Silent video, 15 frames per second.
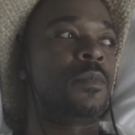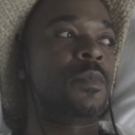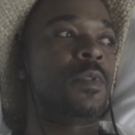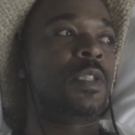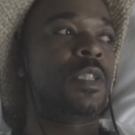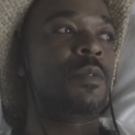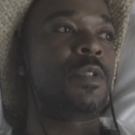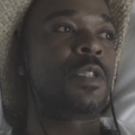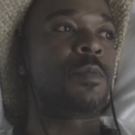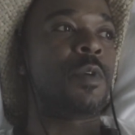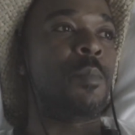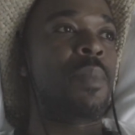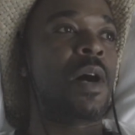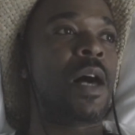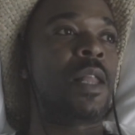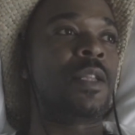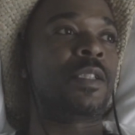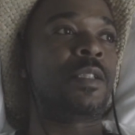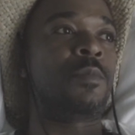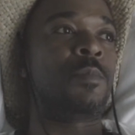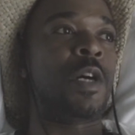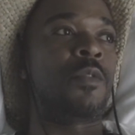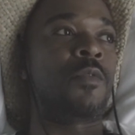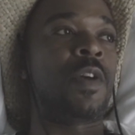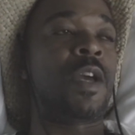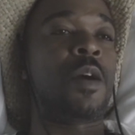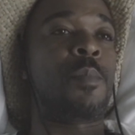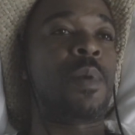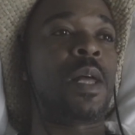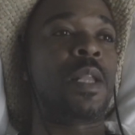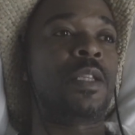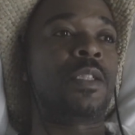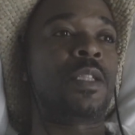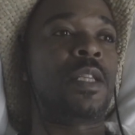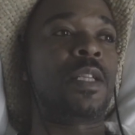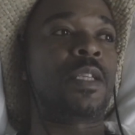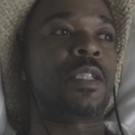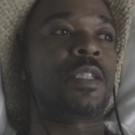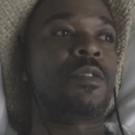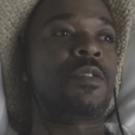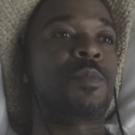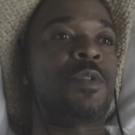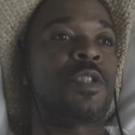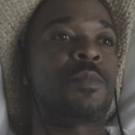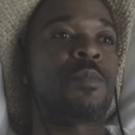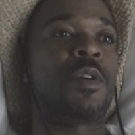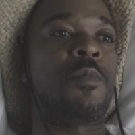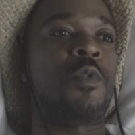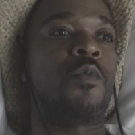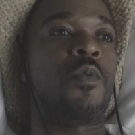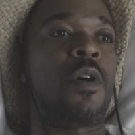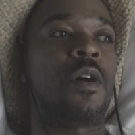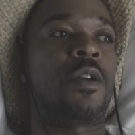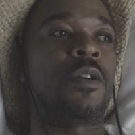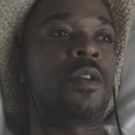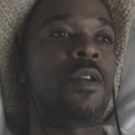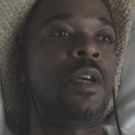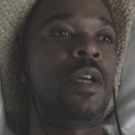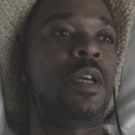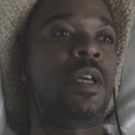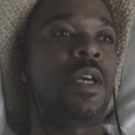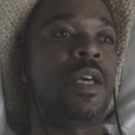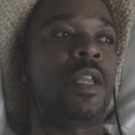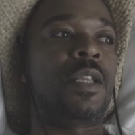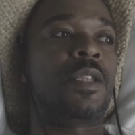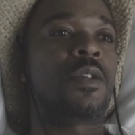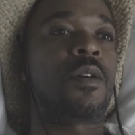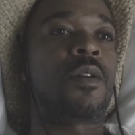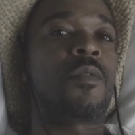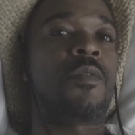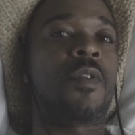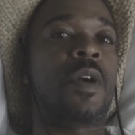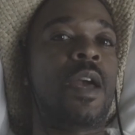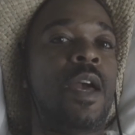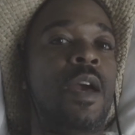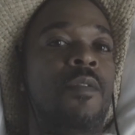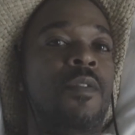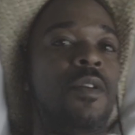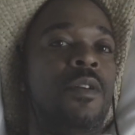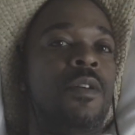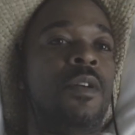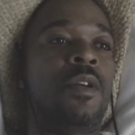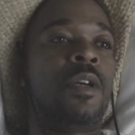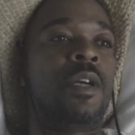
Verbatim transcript: she was very apologetic, because she was supposed to bring me water, and it took her forever.